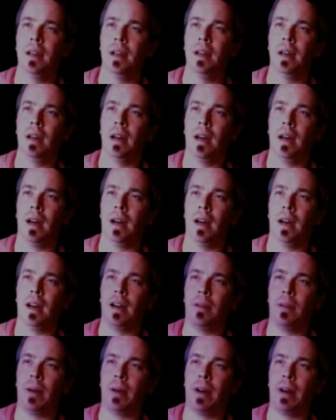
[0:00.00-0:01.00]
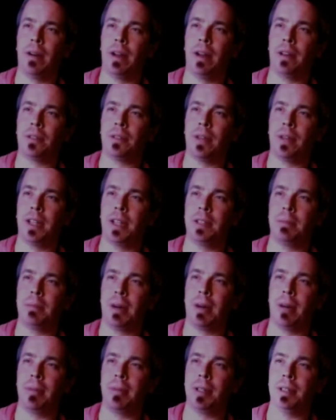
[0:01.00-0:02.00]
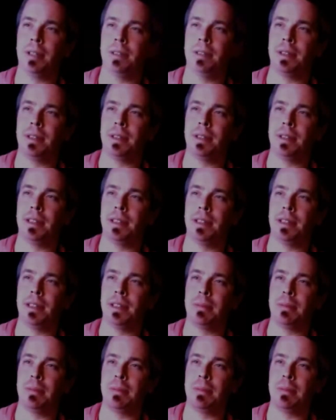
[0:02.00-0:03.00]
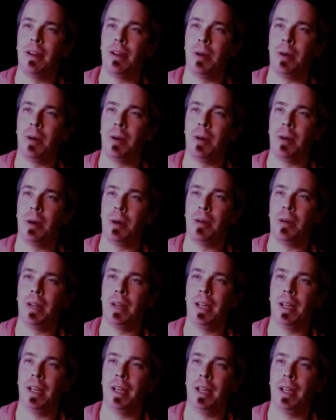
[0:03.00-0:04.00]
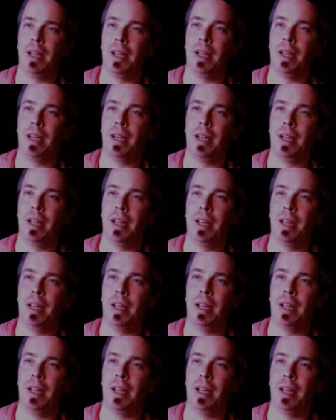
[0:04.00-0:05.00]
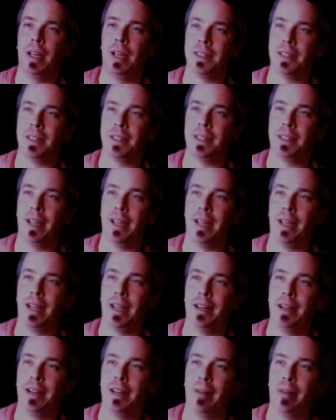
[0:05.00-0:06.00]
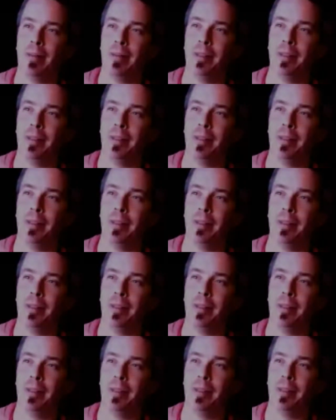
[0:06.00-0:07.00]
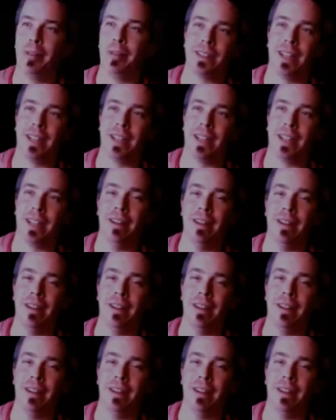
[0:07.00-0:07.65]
Roundhouse Ranch Barbecue says, ask Marion what boat he was in. I was in VAW-117.